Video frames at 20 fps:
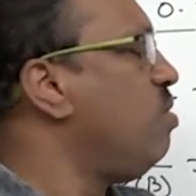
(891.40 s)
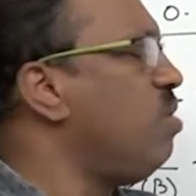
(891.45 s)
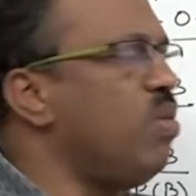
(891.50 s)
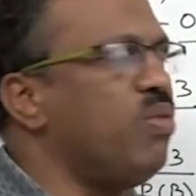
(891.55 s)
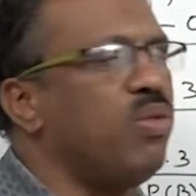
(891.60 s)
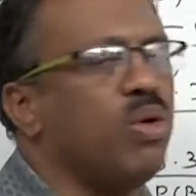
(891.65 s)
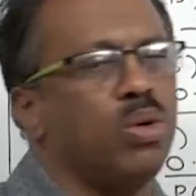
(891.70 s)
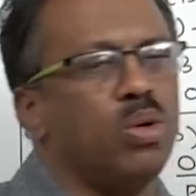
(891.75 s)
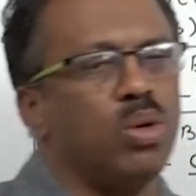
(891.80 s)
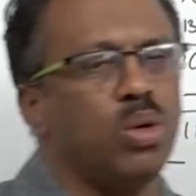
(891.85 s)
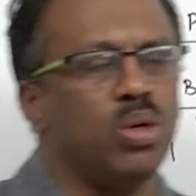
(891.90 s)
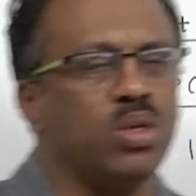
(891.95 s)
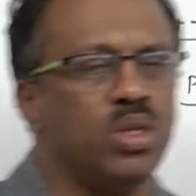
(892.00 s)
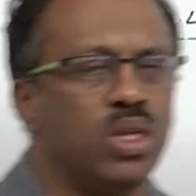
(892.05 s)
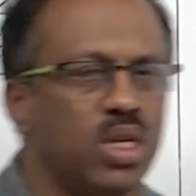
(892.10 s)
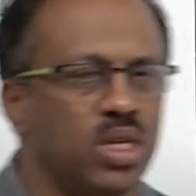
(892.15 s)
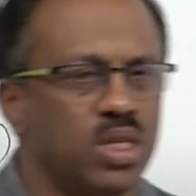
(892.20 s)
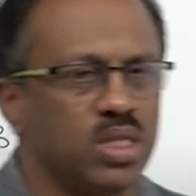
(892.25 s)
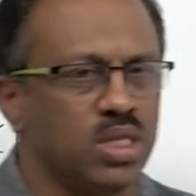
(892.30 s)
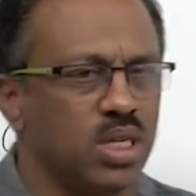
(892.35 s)
we found out
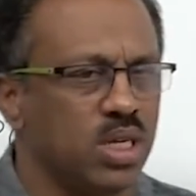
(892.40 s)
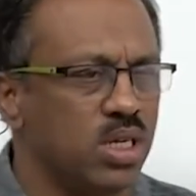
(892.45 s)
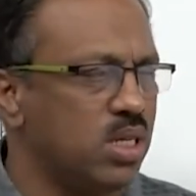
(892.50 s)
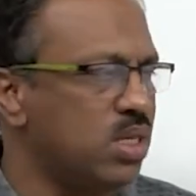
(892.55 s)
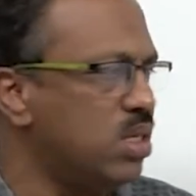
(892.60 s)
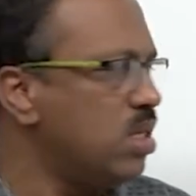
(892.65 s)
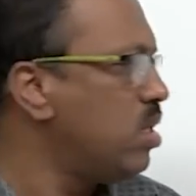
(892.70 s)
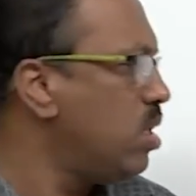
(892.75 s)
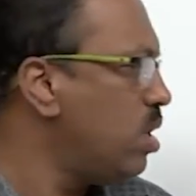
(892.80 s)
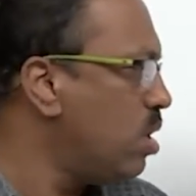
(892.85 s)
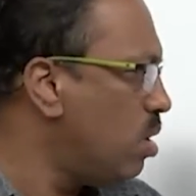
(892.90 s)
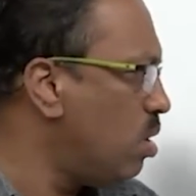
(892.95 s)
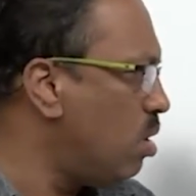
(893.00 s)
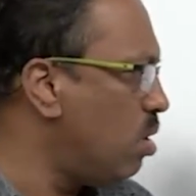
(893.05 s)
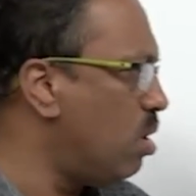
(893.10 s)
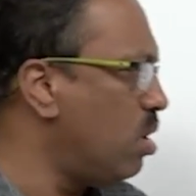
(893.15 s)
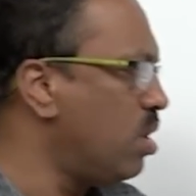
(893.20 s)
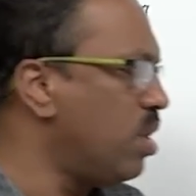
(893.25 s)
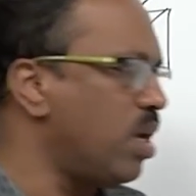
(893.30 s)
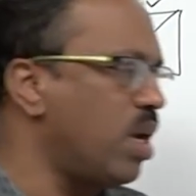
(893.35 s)
the result.
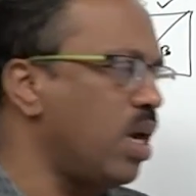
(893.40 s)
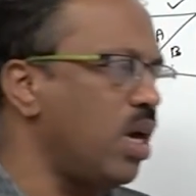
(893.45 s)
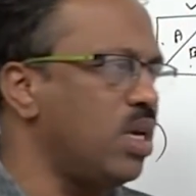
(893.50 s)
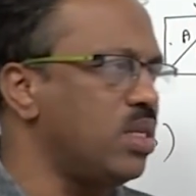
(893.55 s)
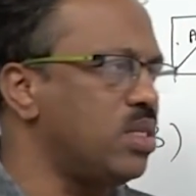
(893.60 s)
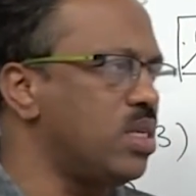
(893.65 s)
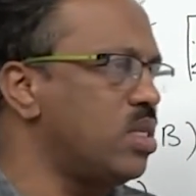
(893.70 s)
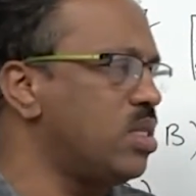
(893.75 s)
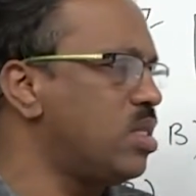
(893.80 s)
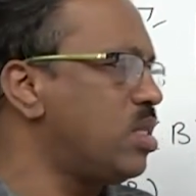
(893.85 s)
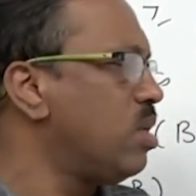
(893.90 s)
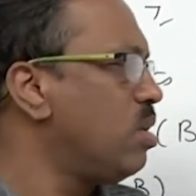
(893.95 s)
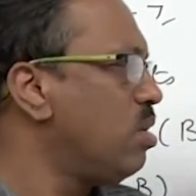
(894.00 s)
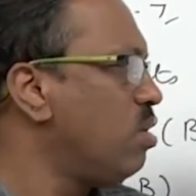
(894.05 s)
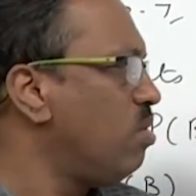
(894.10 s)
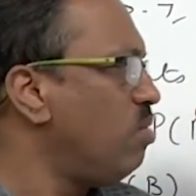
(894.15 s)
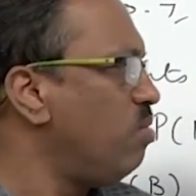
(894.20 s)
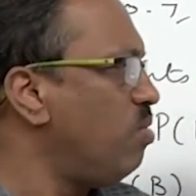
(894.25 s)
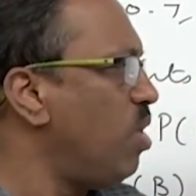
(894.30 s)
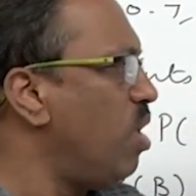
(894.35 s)
All the cases
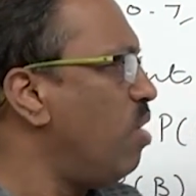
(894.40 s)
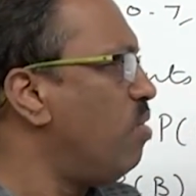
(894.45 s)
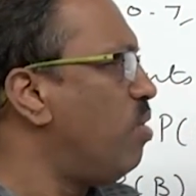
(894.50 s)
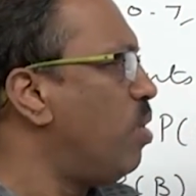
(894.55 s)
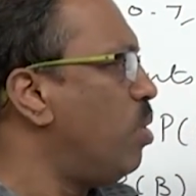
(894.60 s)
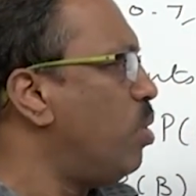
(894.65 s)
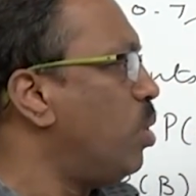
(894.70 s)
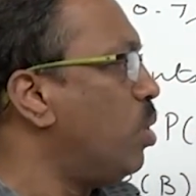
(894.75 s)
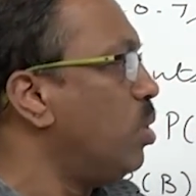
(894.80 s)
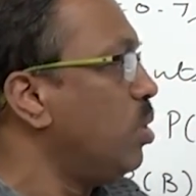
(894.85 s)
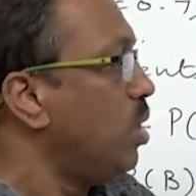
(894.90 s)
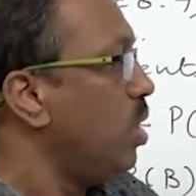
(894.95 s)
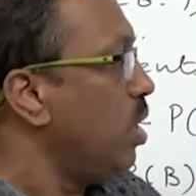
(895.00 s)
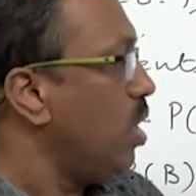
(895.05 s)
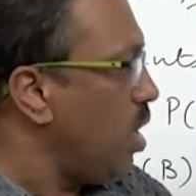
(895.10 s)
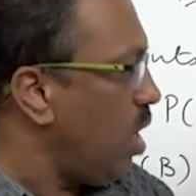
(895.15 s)
we have found out,